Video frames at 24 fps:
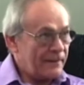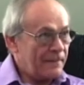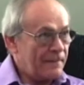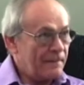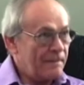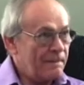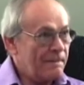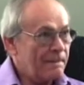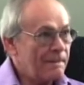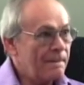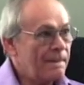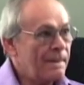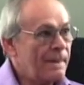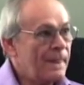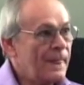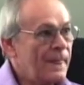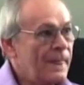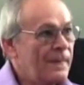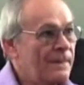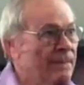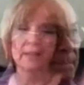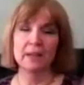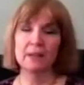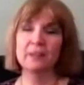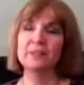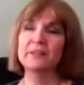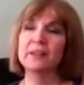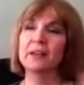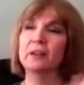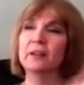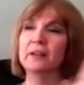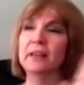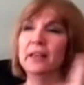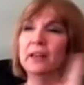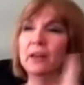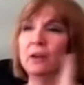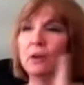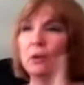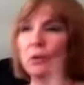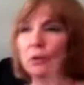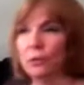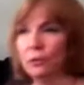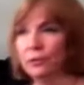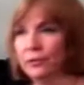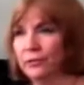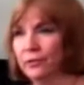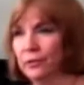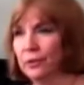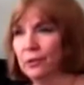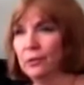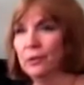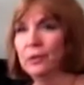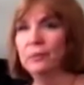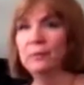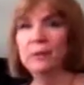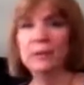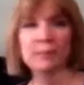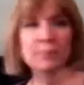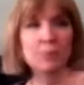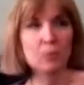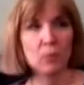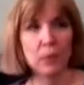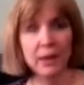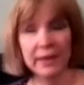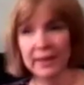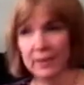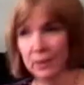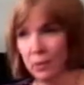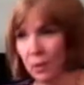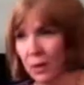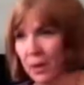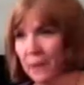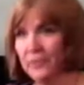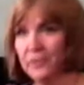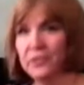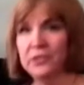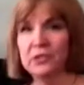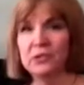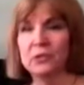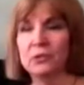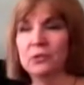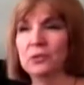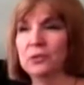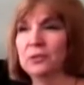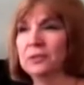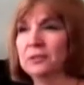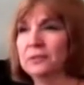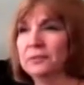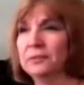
Now, tell us how to get a hold of you if people want to go on this tour.